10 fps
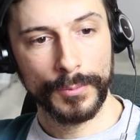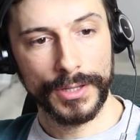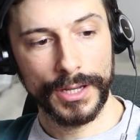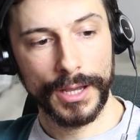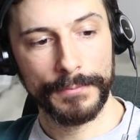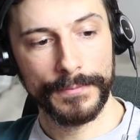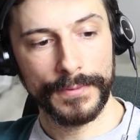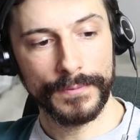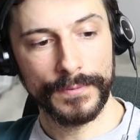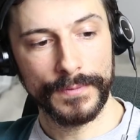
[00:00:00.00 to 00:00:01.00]
But
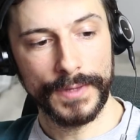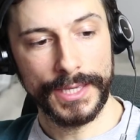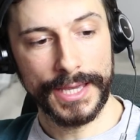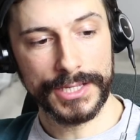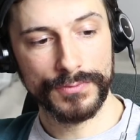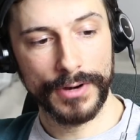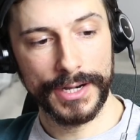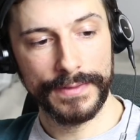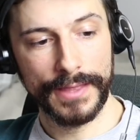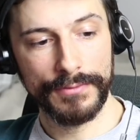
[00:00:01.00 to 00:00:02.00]
um, he gets
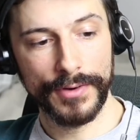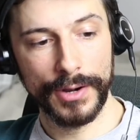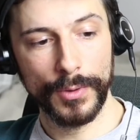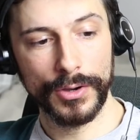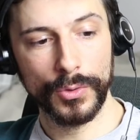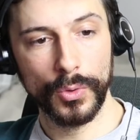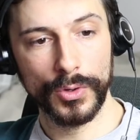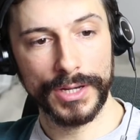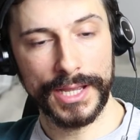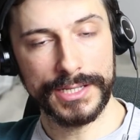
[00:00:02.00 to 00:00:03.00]
right in there, very well
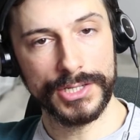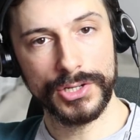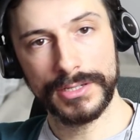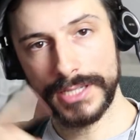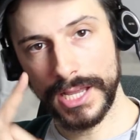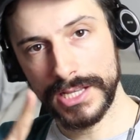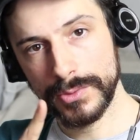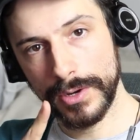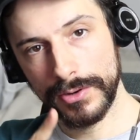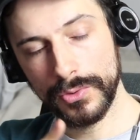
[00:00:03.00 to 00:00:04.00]
coordinated. You can tell
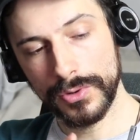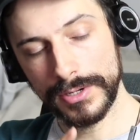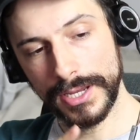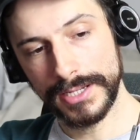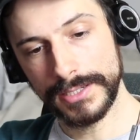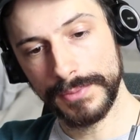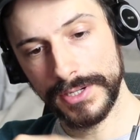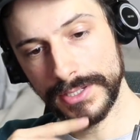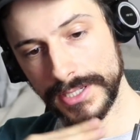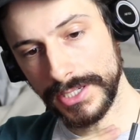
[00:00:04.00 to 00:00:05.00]
it's well coordinated
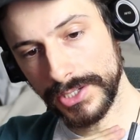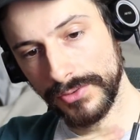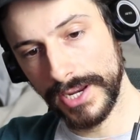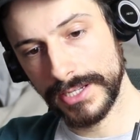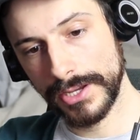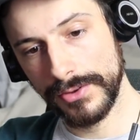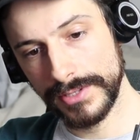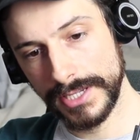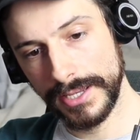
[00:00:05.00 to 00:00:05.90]
because he straight tones